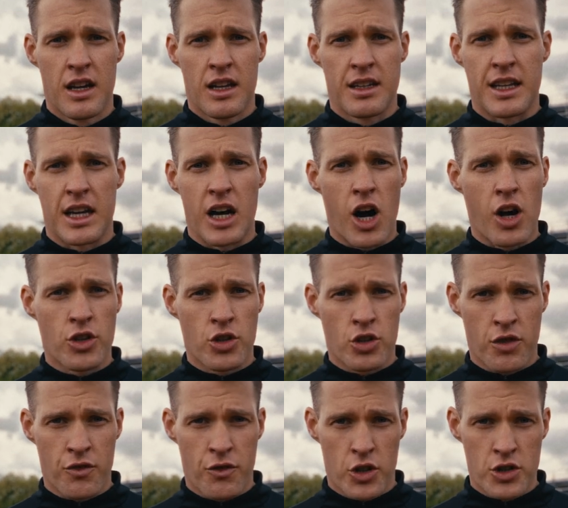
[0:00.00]
There are
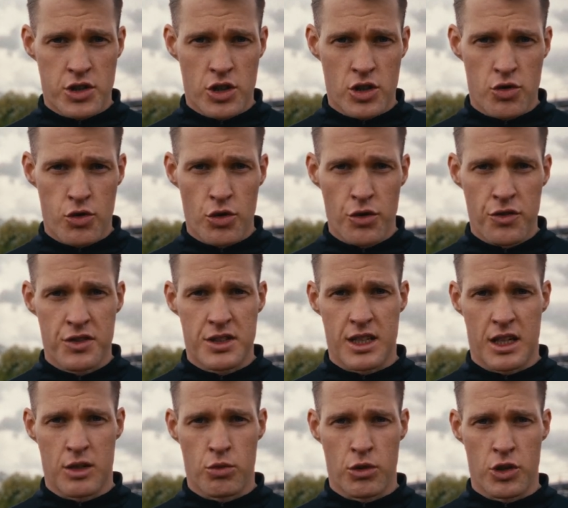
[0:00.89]
universal
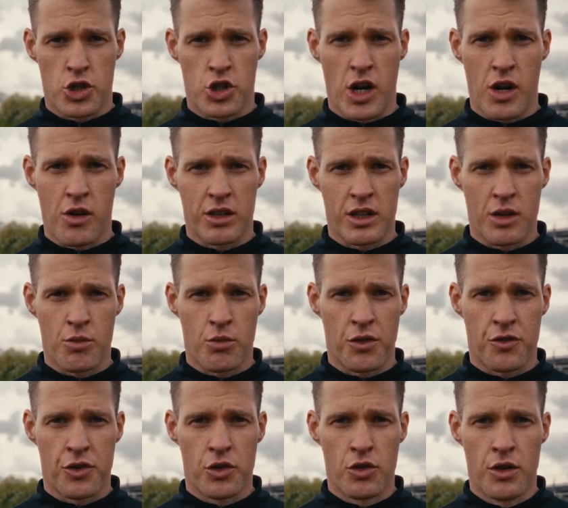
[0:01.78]
truths and we're sharing them
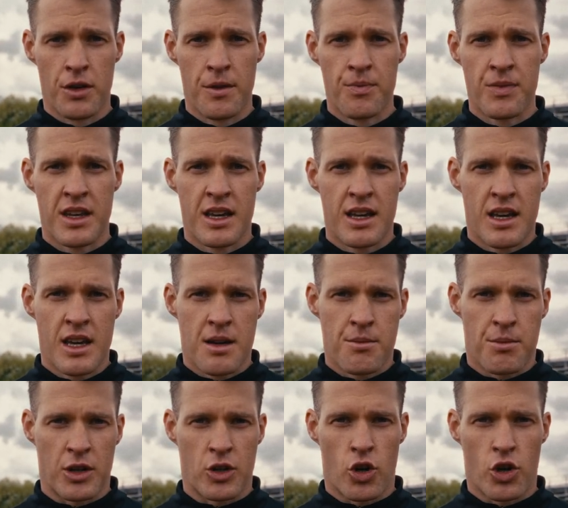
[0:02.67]
with you,
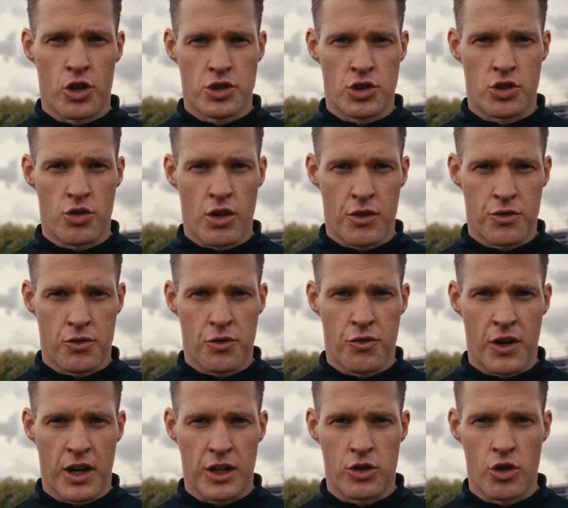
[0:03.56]
but also you have to
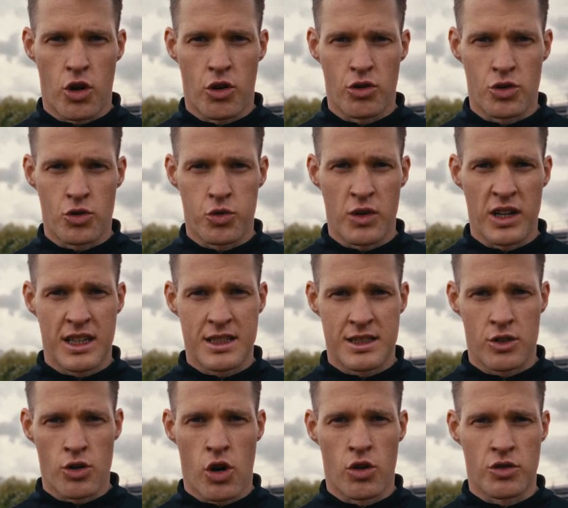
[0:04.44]
find your own
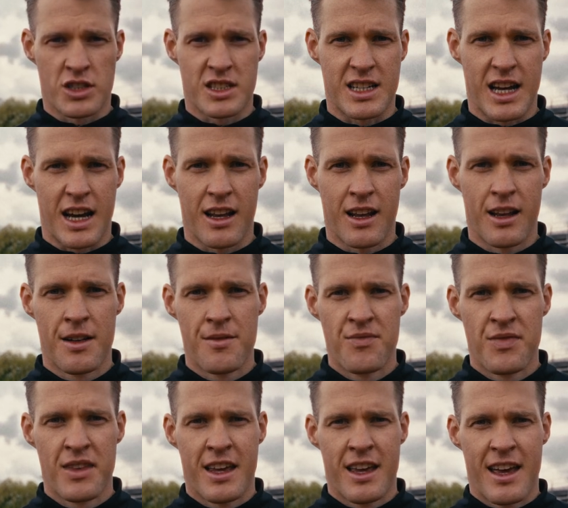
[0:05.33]
tweaks, your own style.
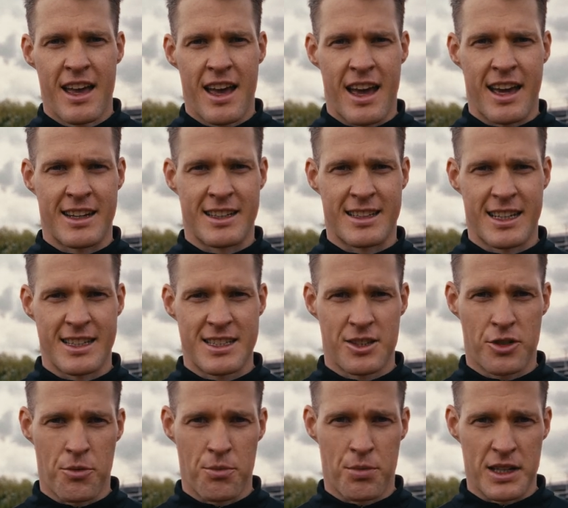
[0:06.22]
And
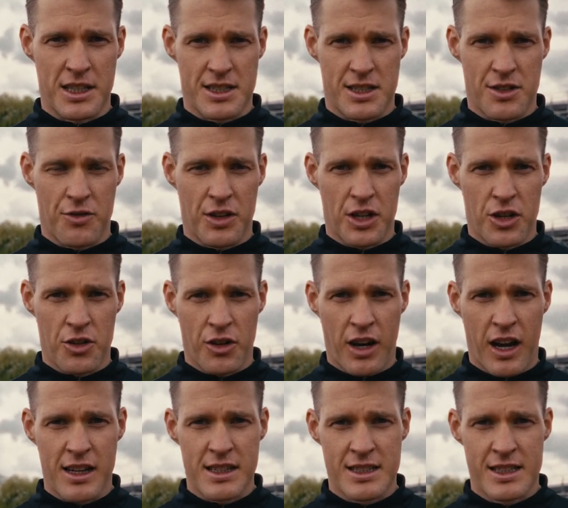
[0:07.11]
this completes the video,
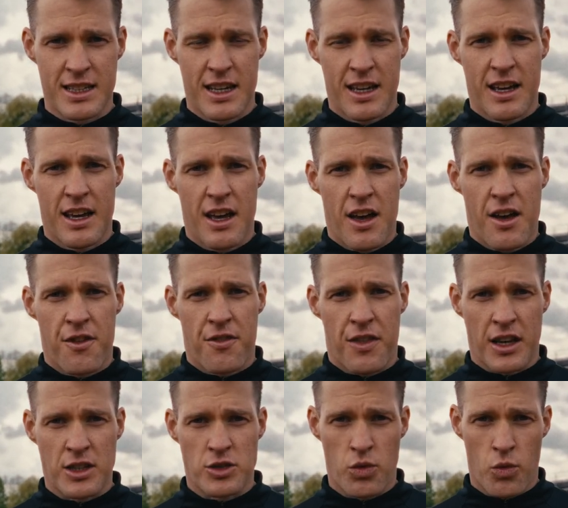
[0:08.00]
guys.
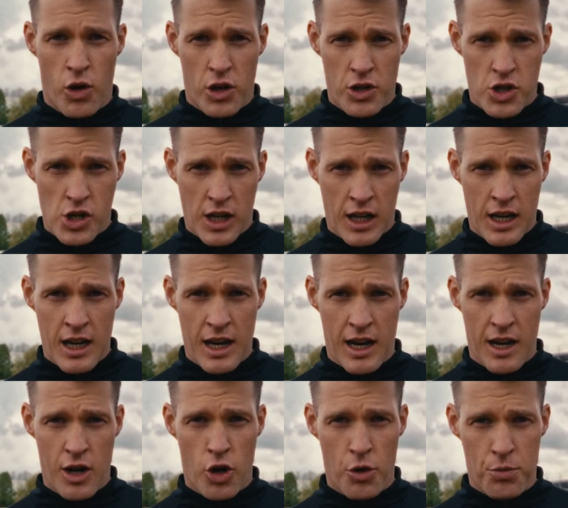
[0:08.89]
Thanks for watching.
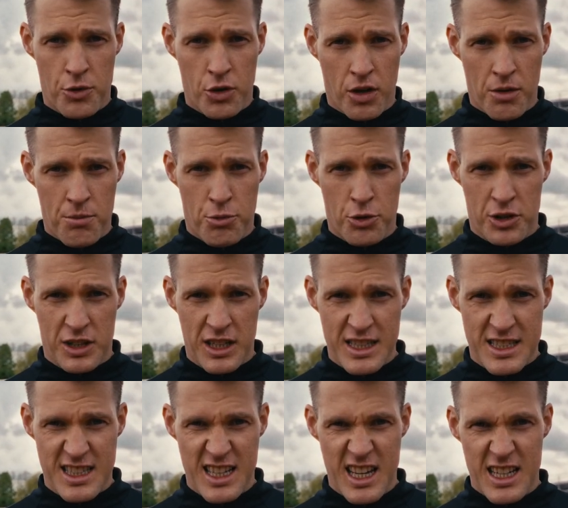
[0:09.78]
I hope you can put
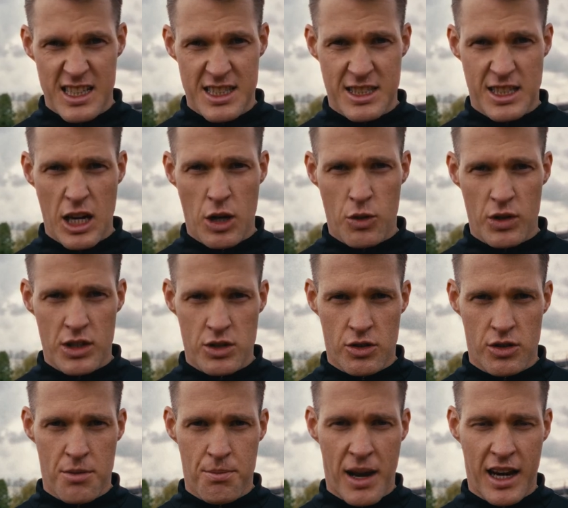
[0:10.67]
these secrets
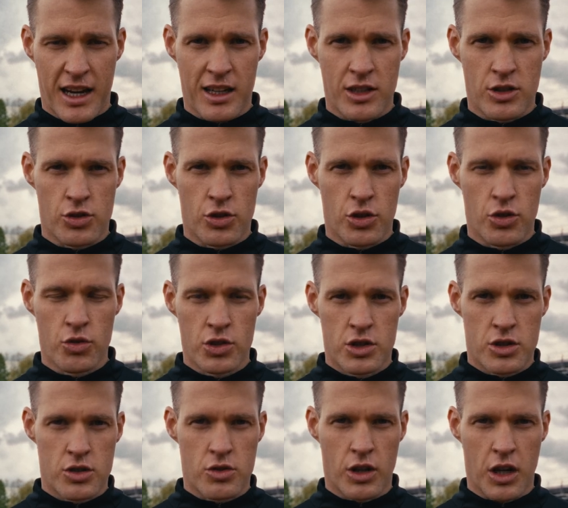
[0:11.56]
on the backhand to
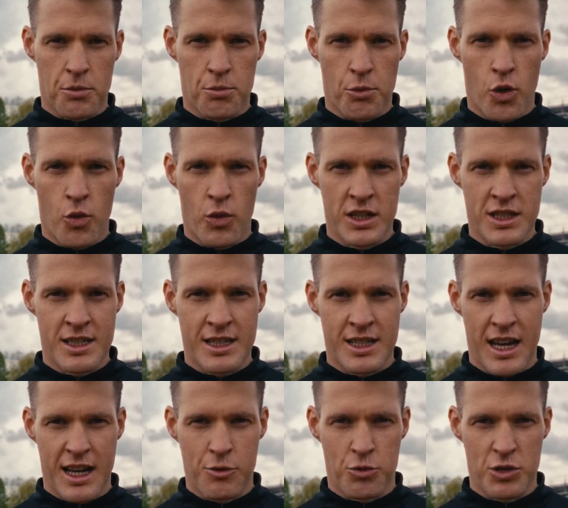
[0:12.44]
use to get more
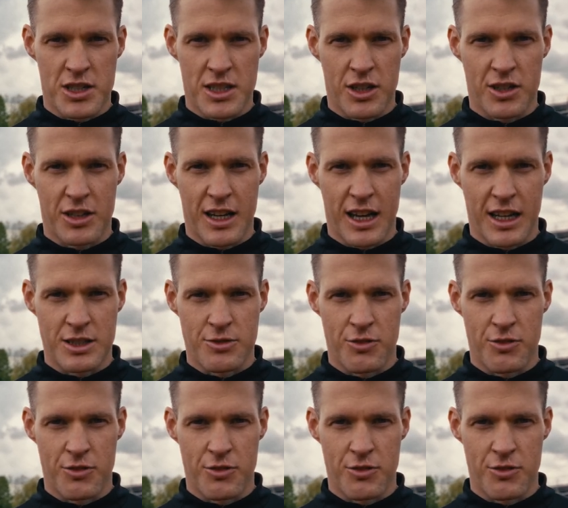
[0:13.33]
wins, and we'll see you in the next